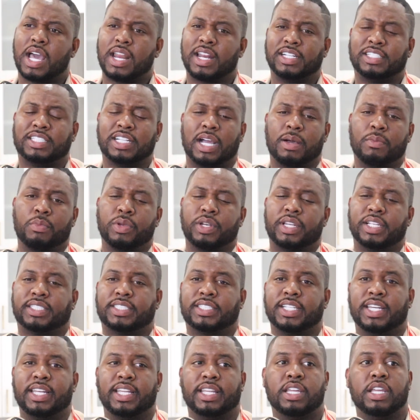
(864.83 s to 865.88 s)
got a job with
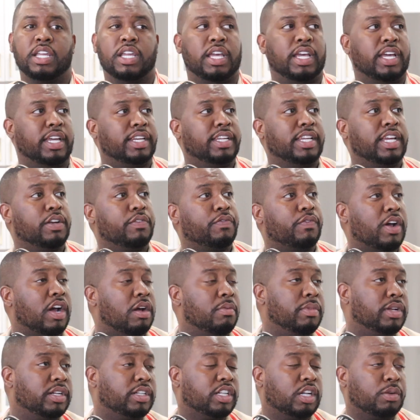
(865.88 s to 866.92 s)
the city in the
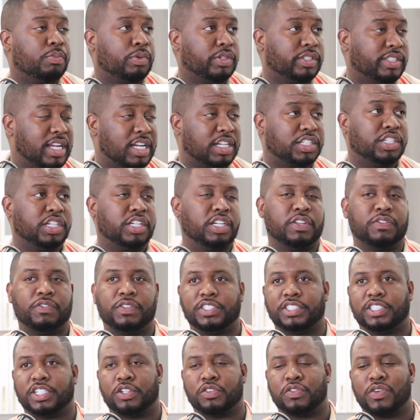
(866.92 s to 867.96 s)
Environmental Protection
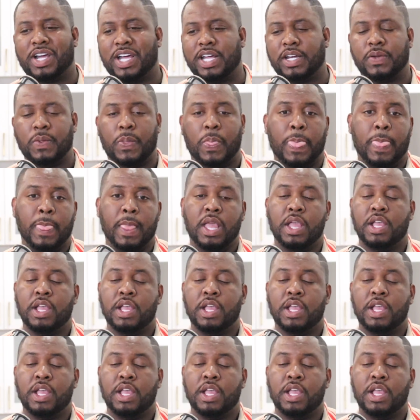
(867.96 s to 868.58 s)
Division, right?